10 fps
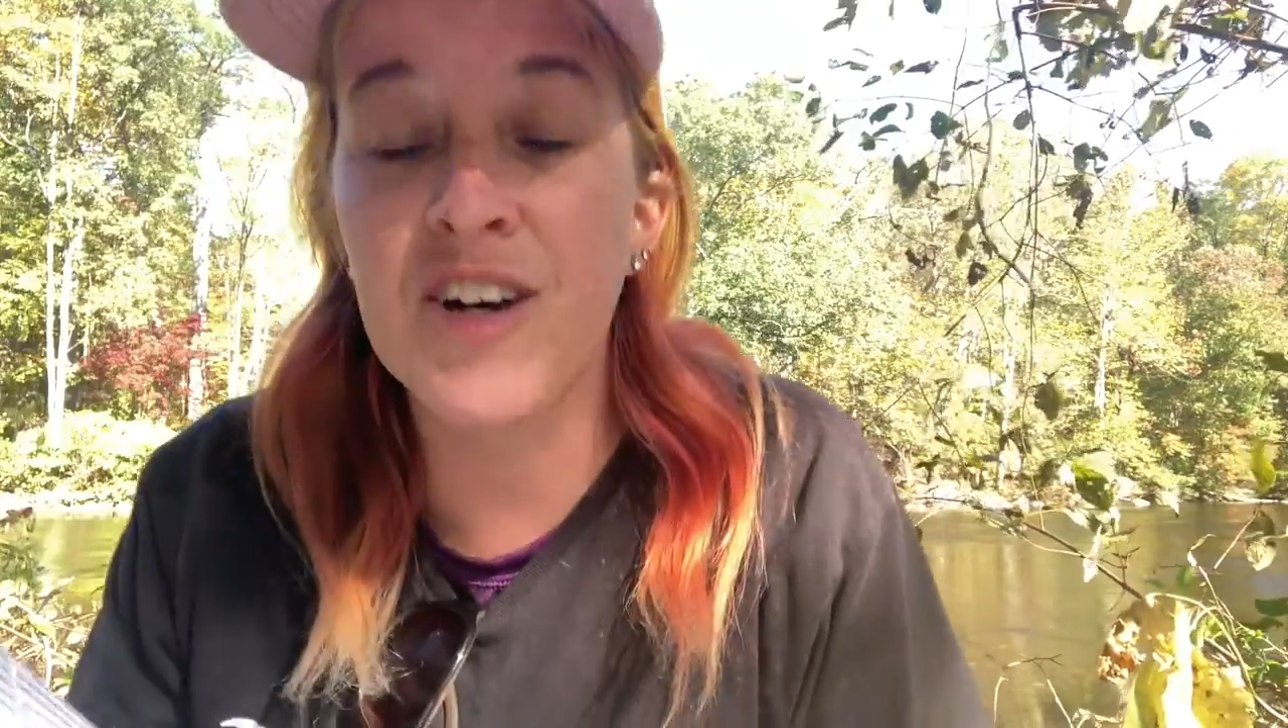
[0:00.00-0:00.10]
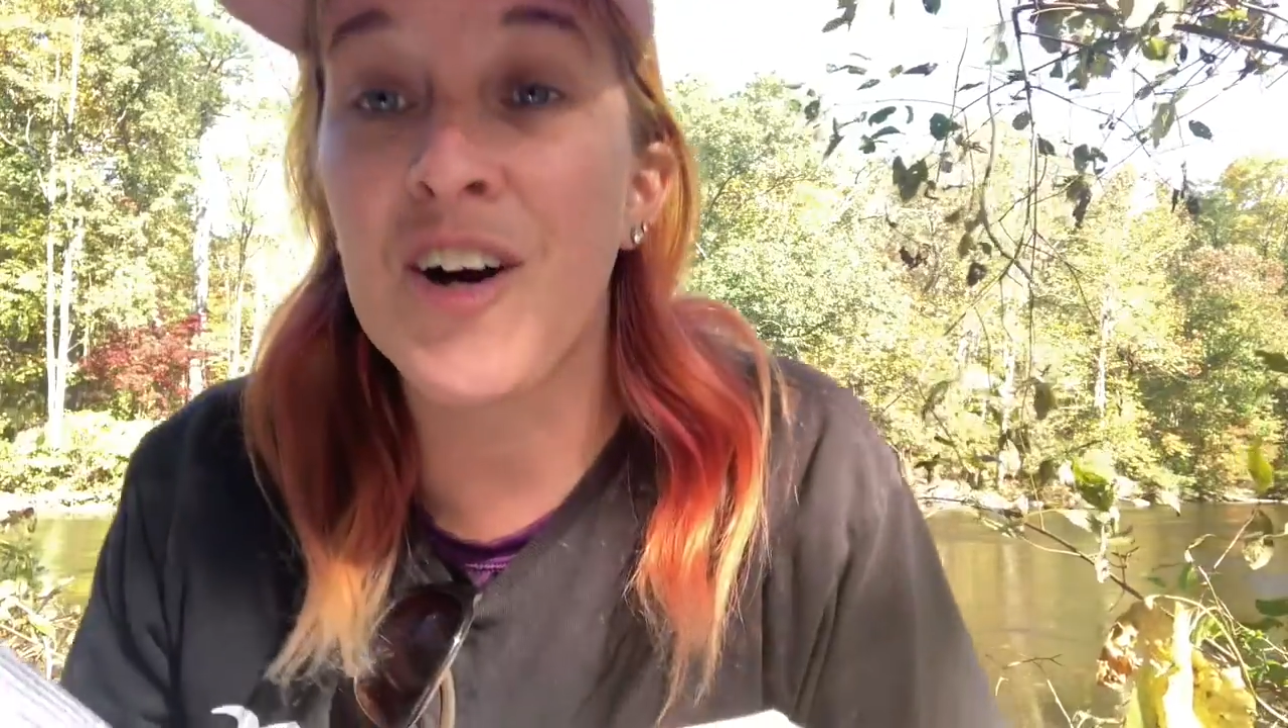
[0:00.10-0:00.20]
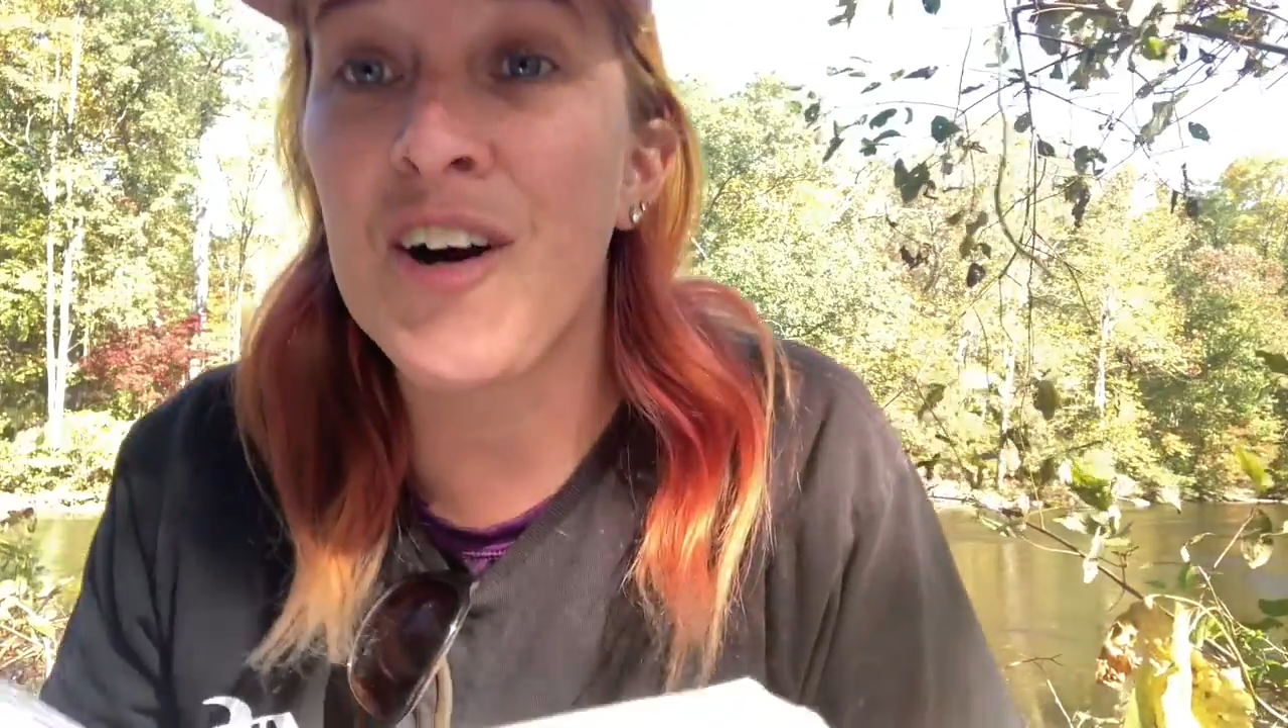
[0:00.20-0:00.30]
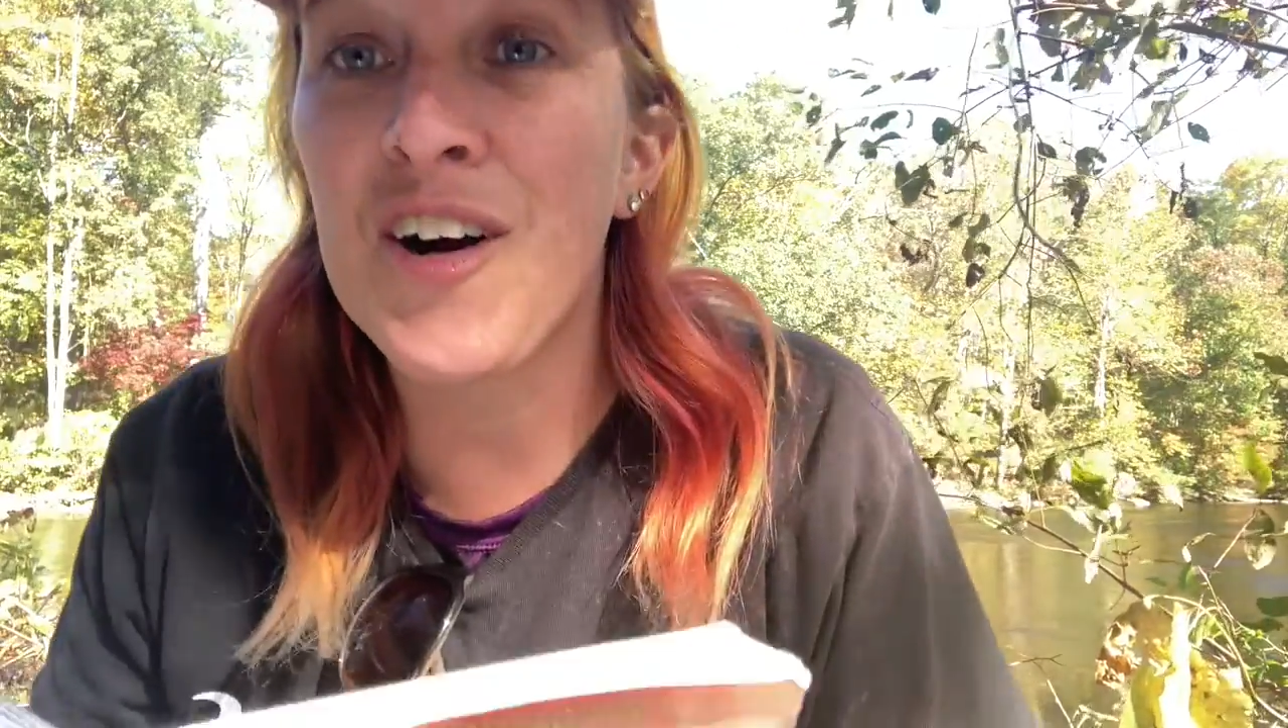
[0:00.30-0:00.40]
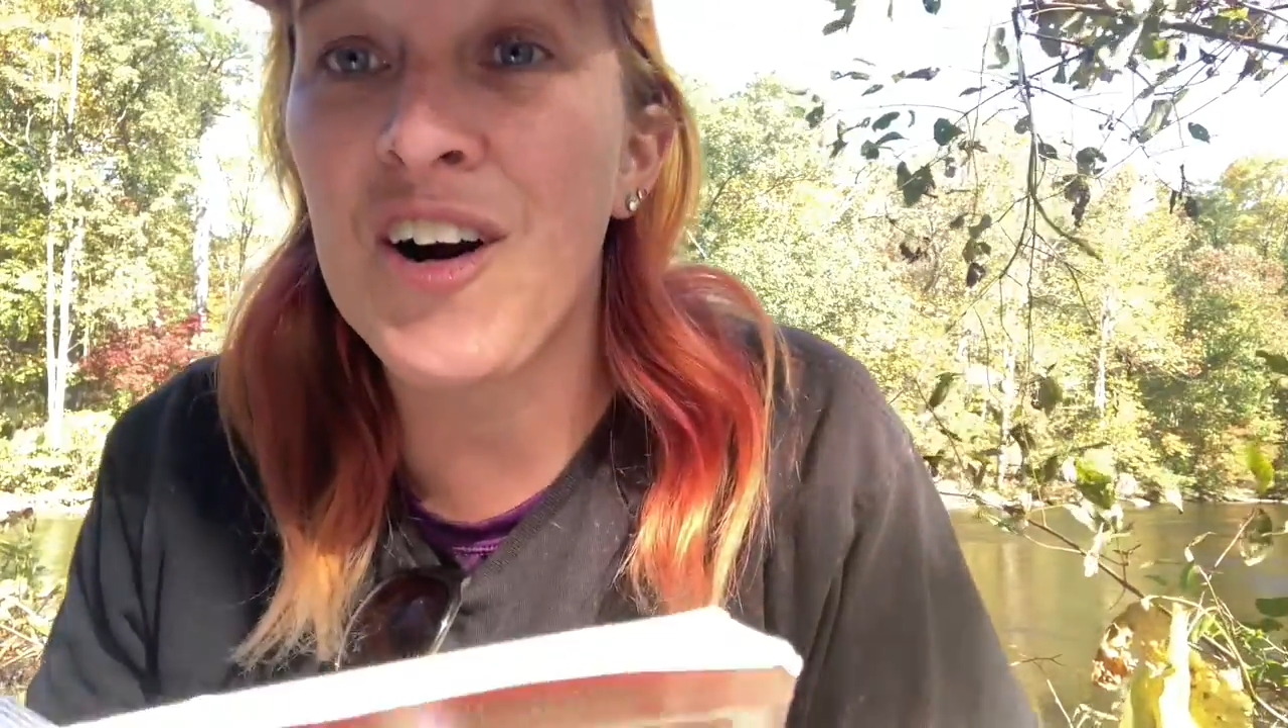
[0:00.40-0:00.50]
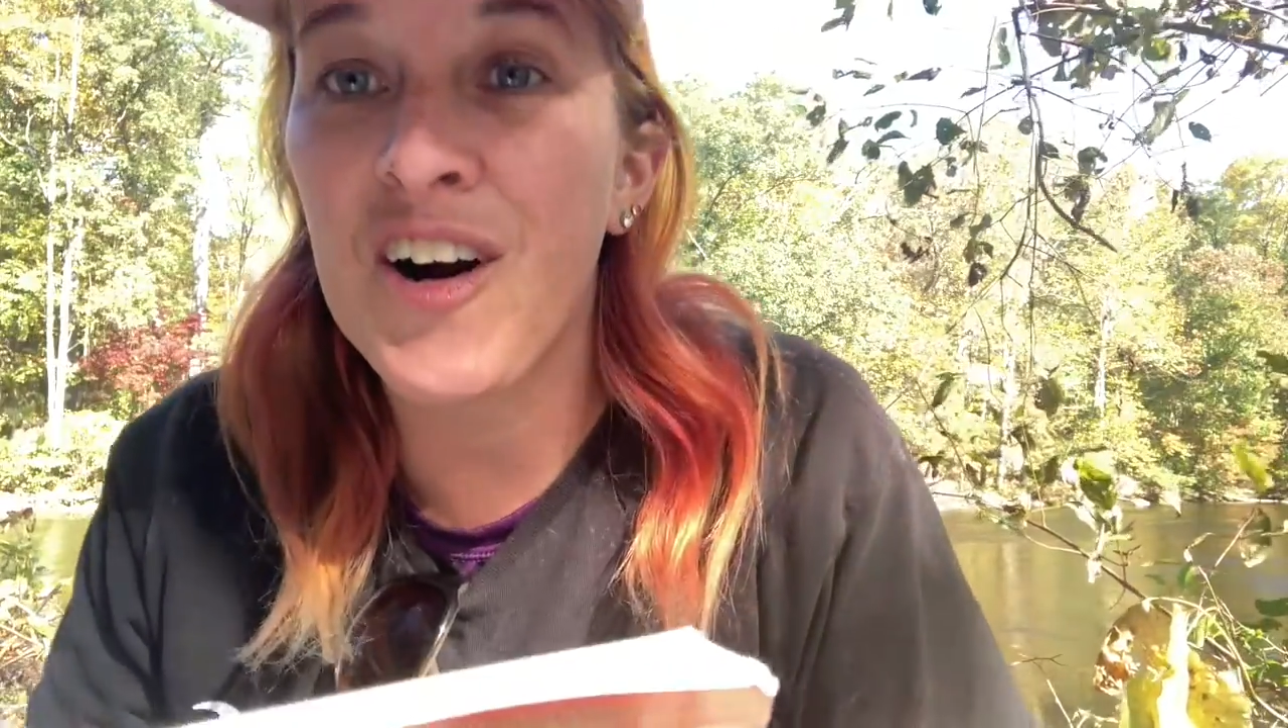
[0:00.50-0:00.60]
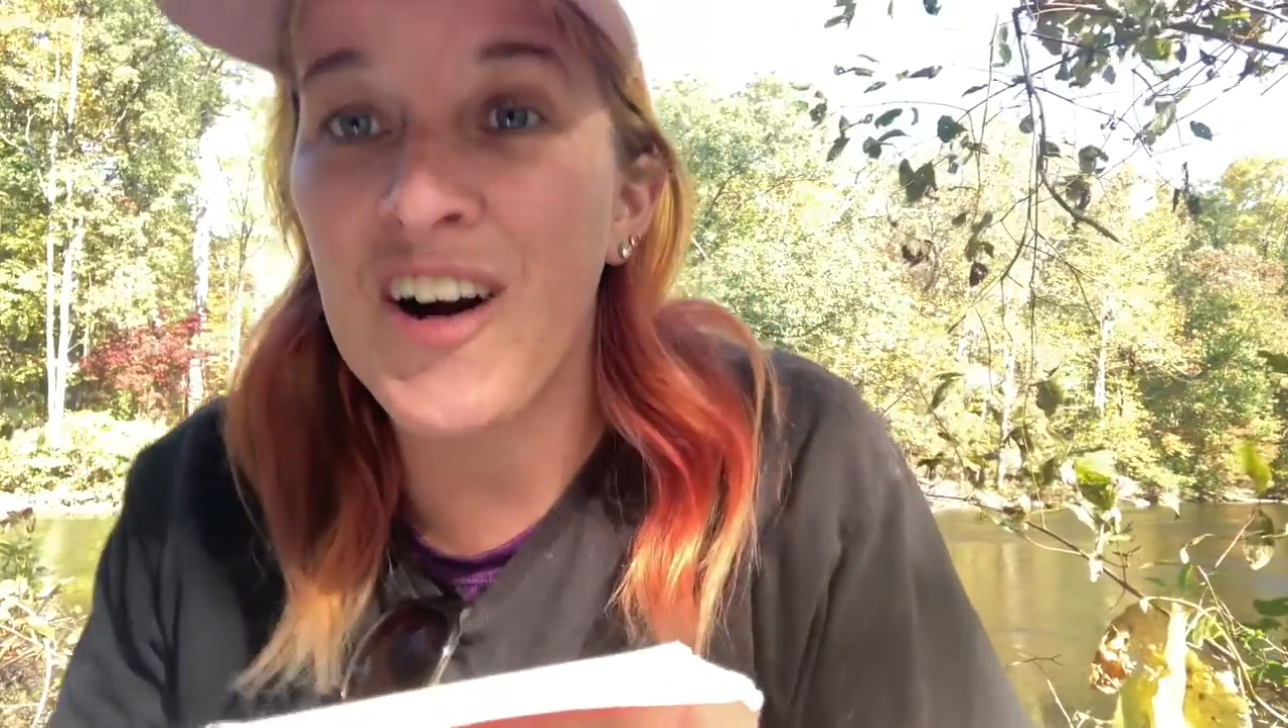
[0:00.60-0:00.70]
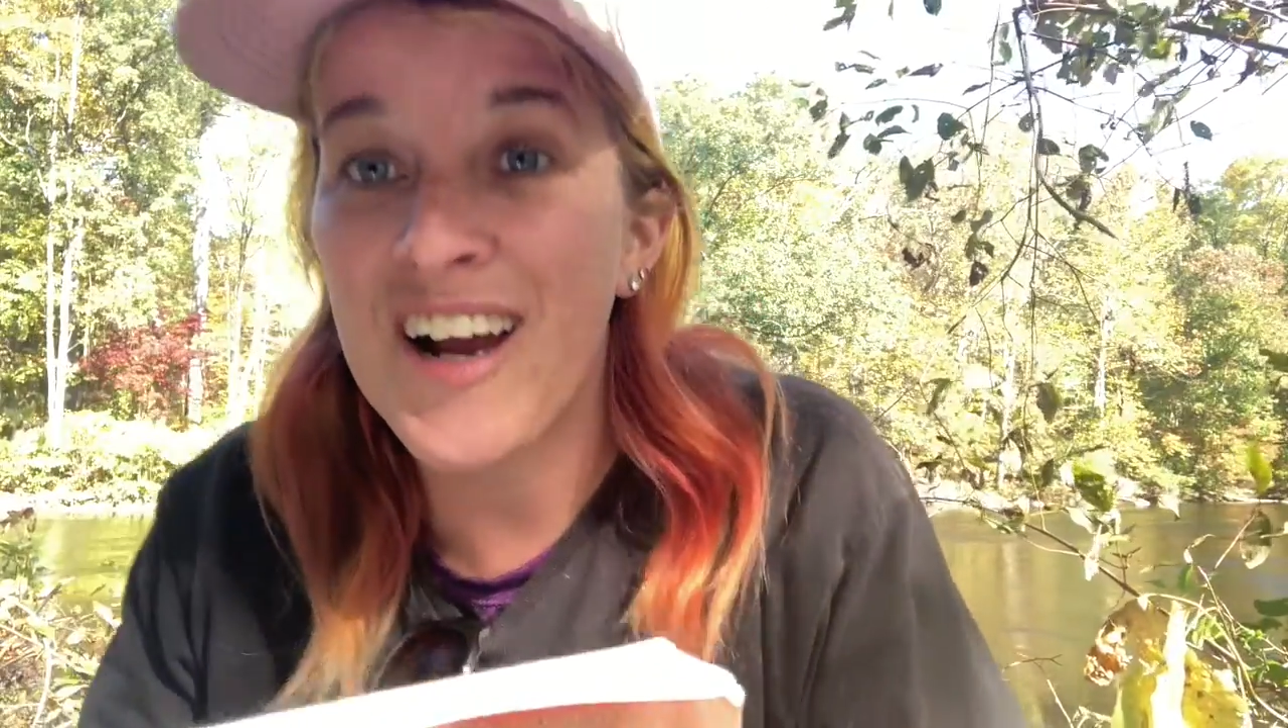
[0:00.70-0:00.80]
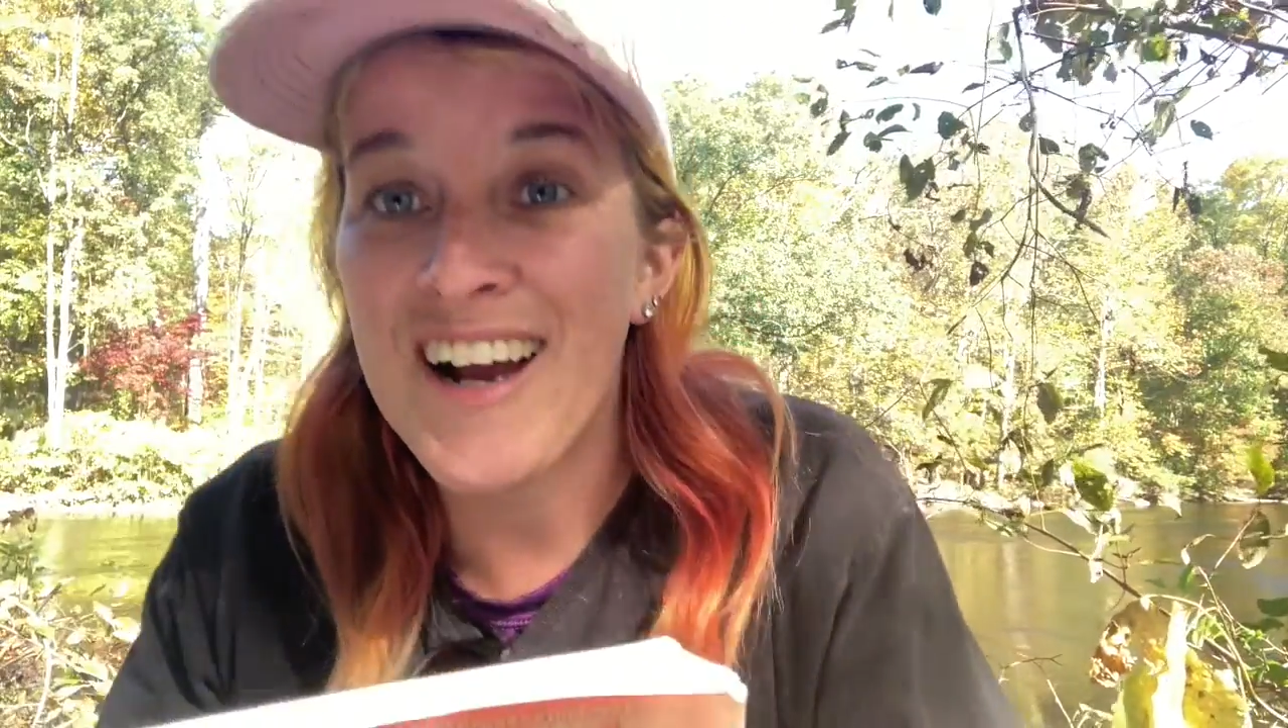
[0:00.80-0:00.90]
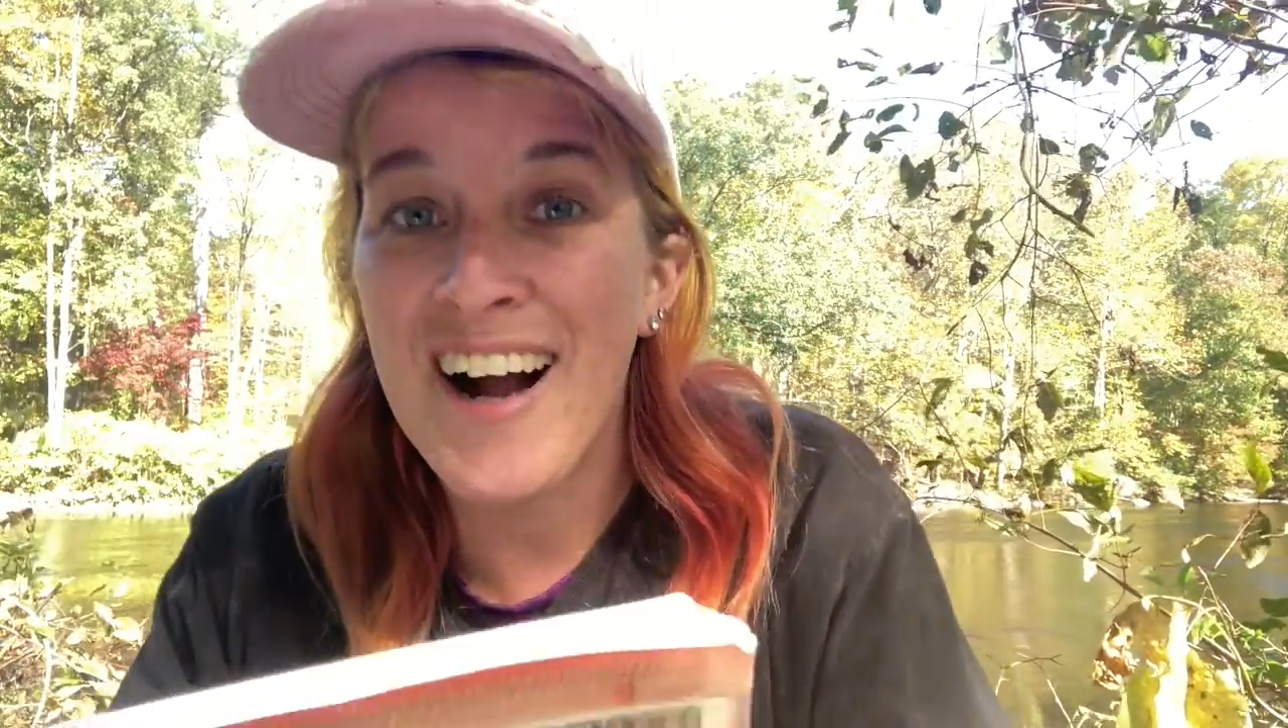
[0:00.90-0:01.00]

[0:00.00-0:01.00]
her,